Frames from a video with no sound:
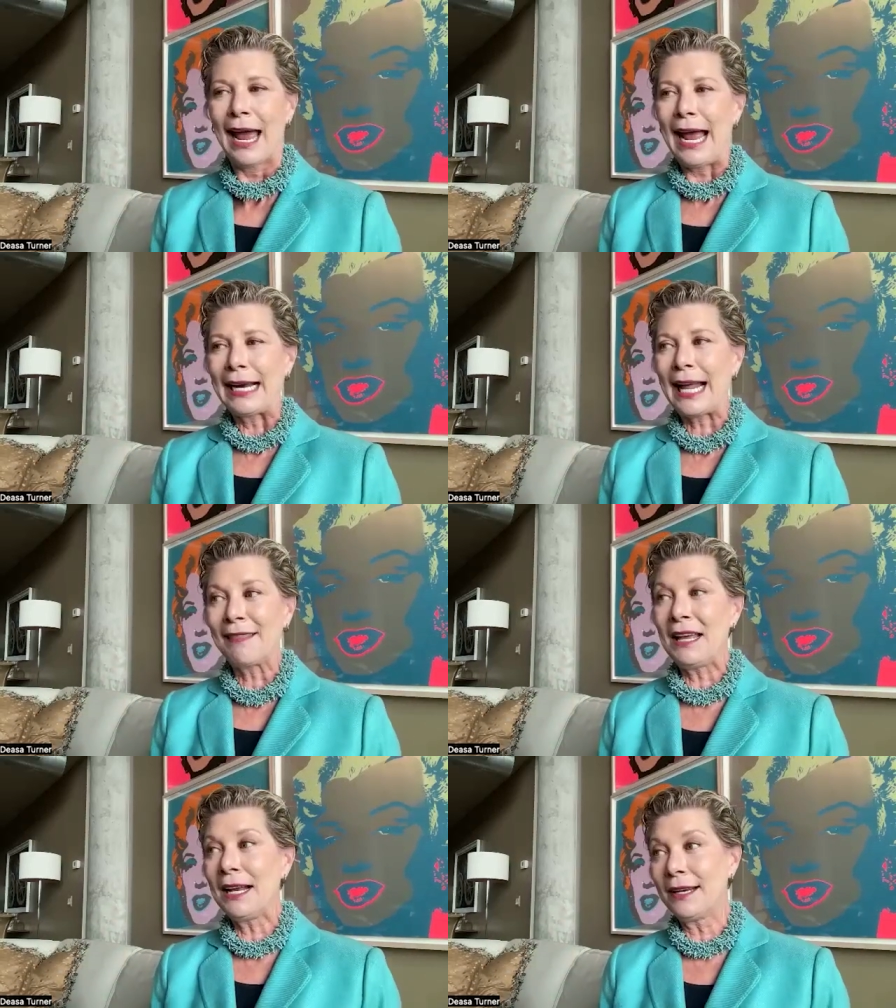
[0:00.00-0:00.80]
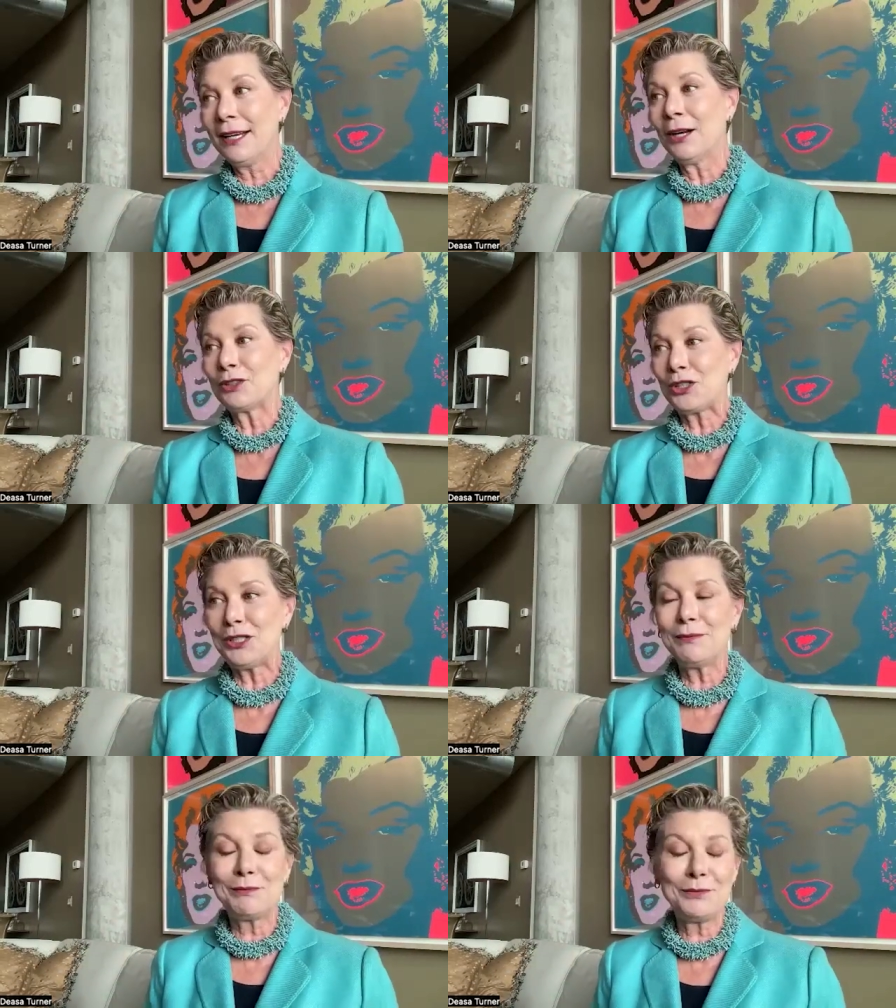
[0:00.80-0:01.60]
And I think, you know,
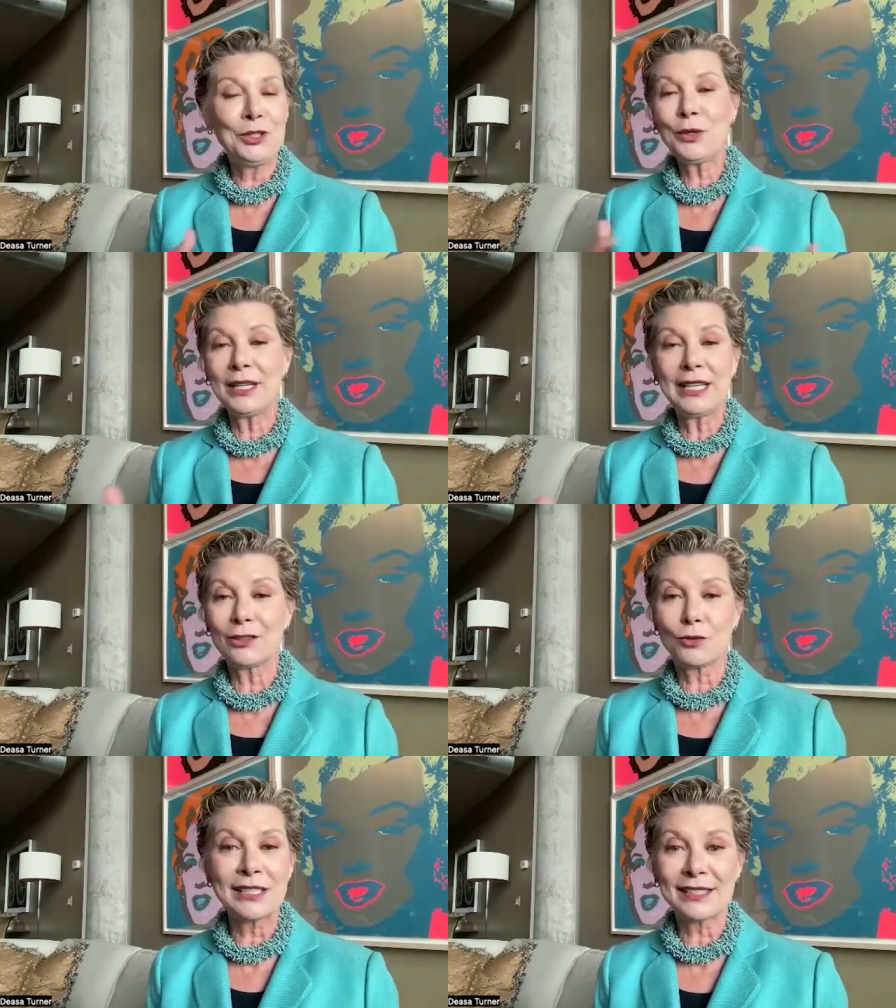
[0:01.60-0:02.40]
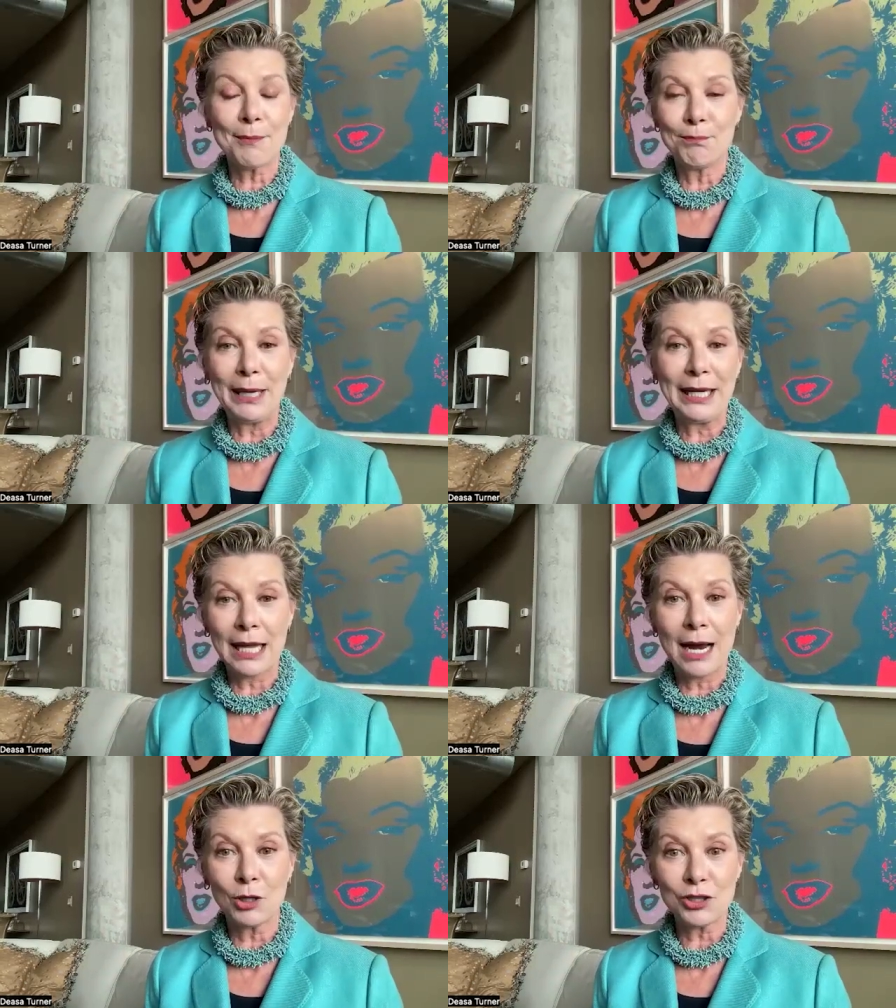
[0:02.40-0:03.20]
she, you can get dressed up and be
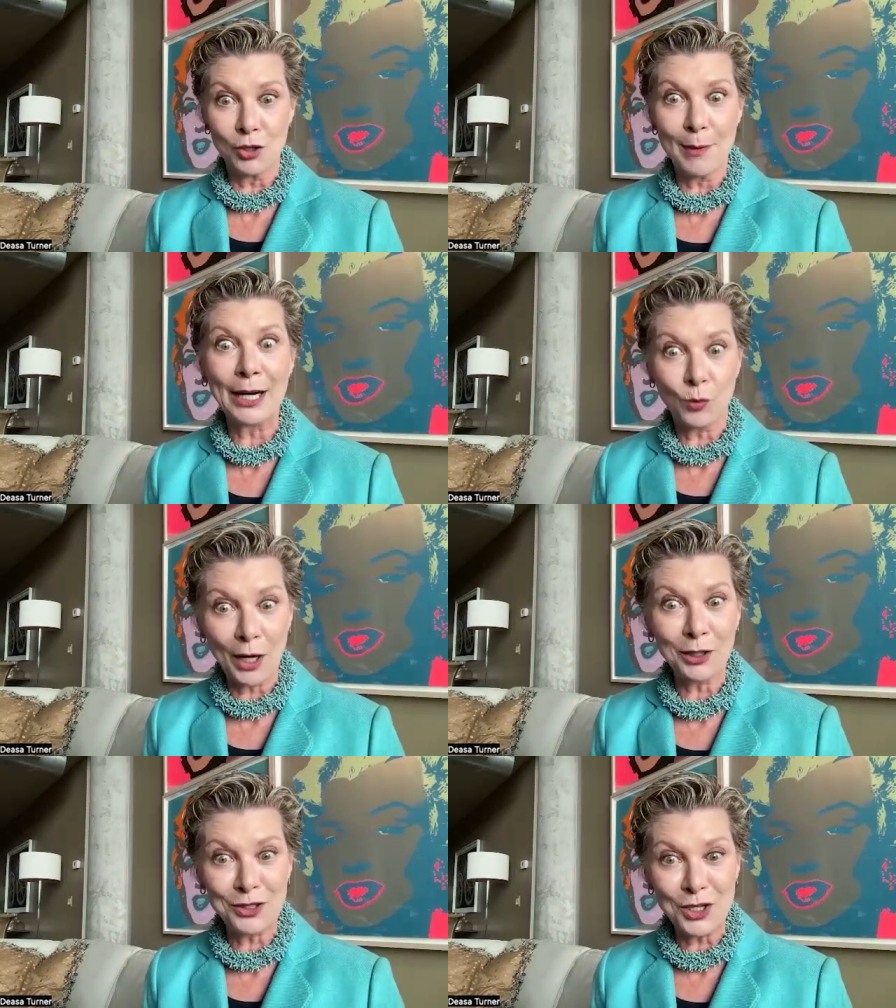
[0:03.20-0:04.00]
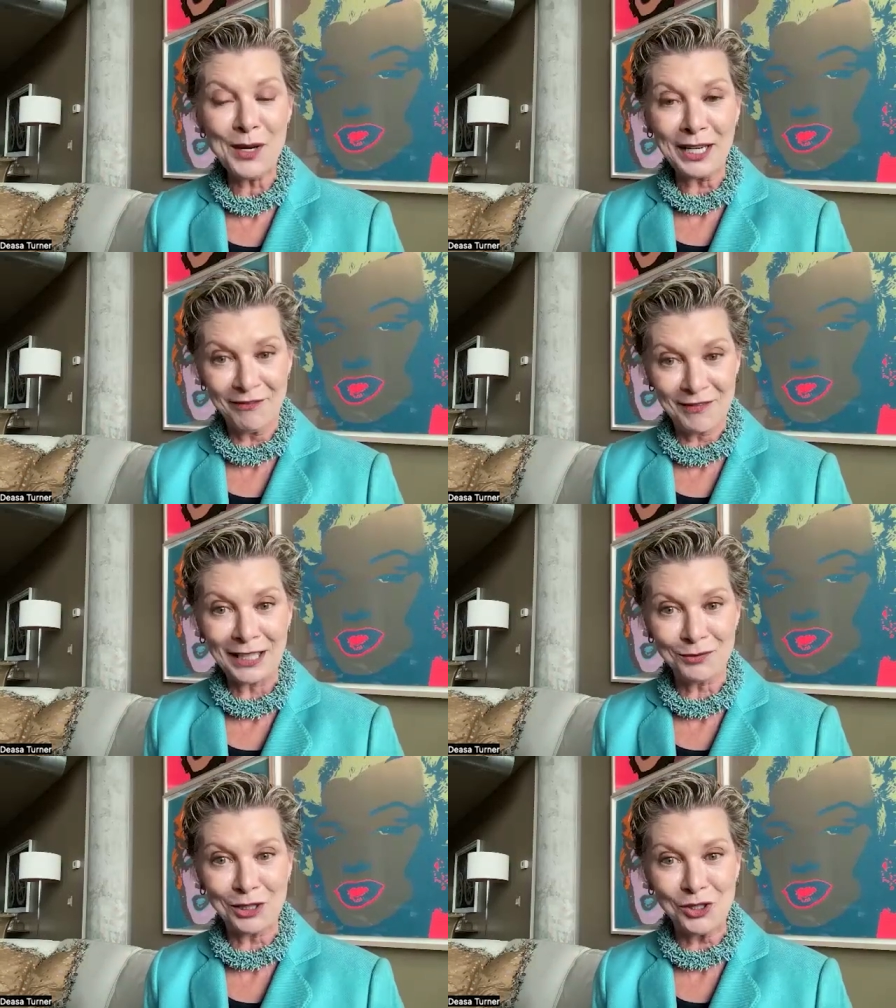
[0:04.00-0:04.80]
glamorous no matter what you're doing, if
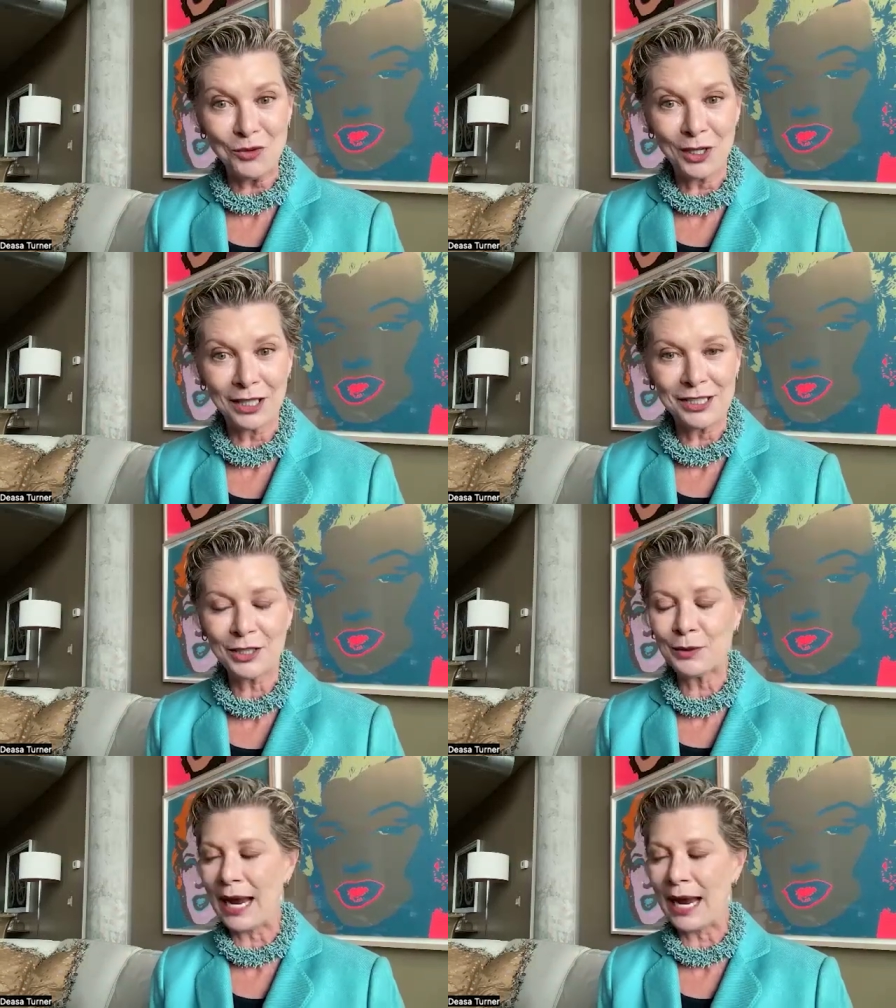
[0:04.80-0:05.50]
that's what you want to do.